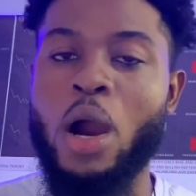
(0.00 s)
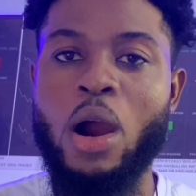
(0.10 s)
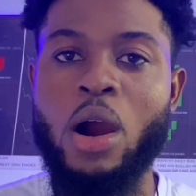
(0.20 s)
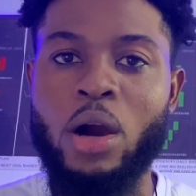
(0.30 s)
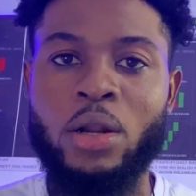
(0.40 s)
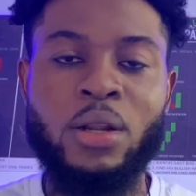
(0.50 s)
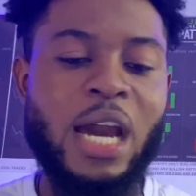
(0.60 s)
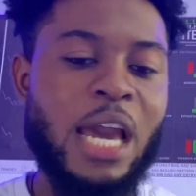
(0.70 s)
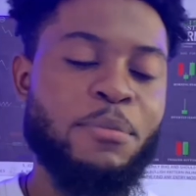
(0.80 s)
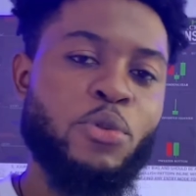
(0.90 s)
on,
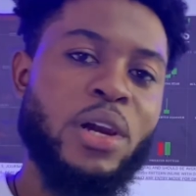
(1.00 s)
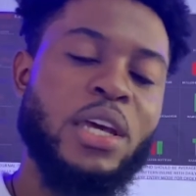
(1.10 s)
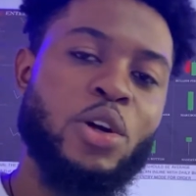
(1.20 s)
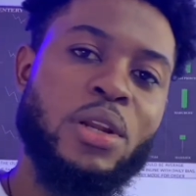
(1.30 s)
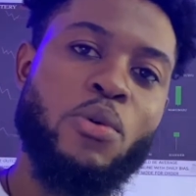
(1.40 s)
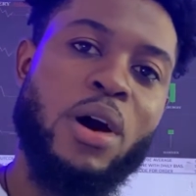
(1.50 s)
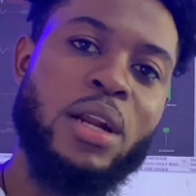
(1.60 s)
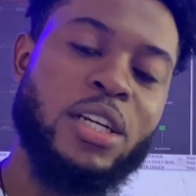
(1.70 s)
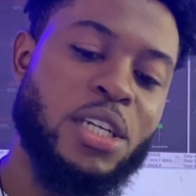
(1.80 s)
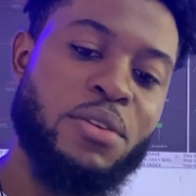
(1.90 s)
I'll be working on the 1
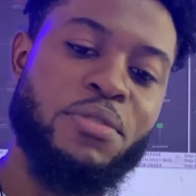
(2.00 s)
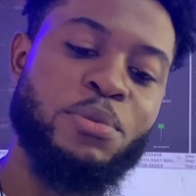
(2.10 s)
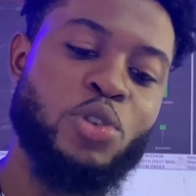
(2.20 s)
hour time frame.